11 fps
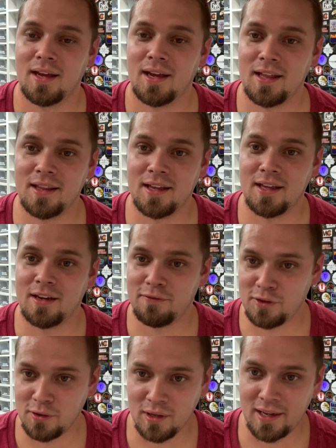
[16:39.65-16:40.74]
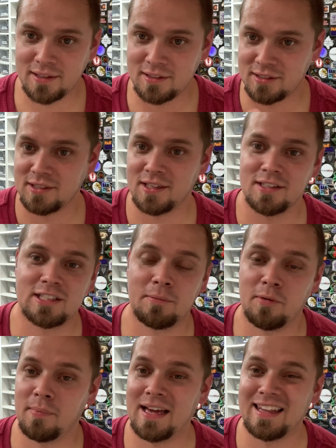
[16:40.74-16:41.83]
And then if you'd like to see some
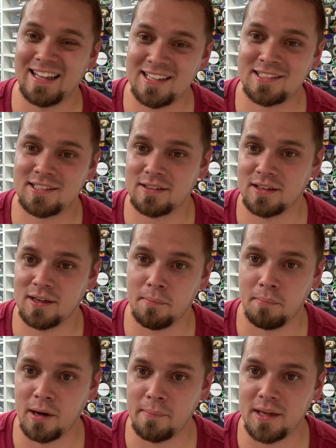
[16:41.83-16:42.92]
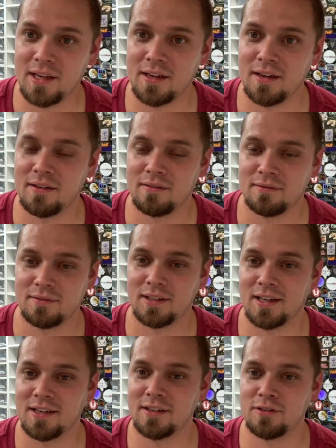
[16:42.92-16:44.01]
of my less uh, bummy and,
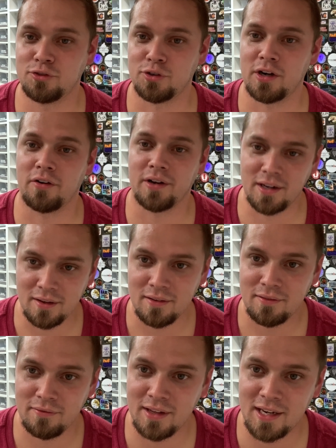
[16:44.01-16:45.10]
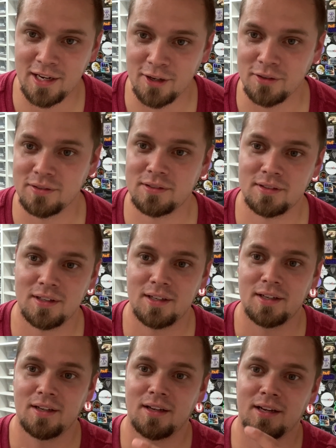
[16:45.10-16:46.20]
and dreary videos,
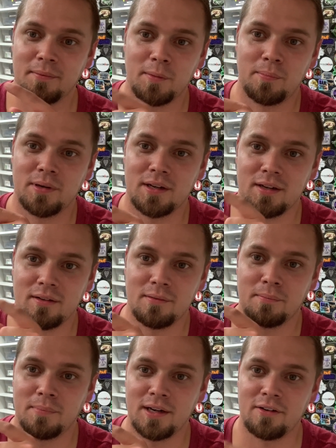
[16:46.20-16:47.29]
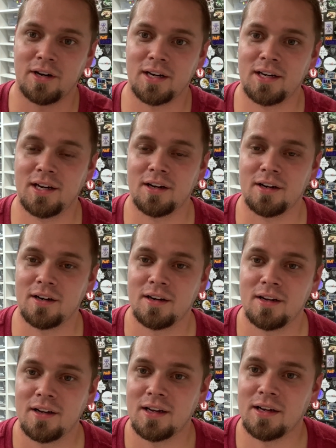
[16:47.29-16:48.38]
I'm gonna put a button right here
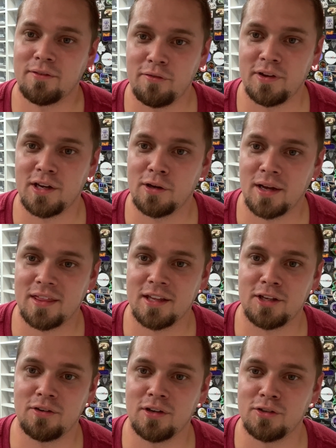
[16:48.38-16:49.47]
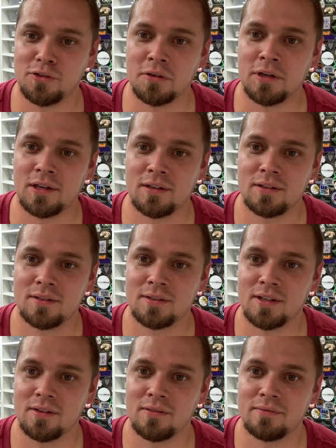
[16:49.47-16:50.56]
of a video I think you'd enjoy.
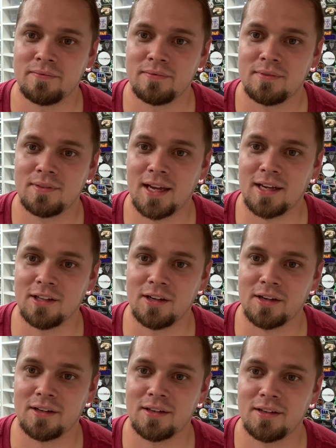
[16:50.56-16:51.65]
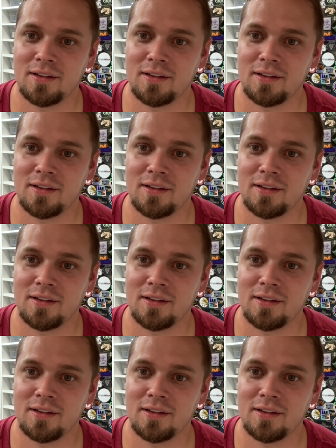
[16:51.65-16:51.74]
So take a look.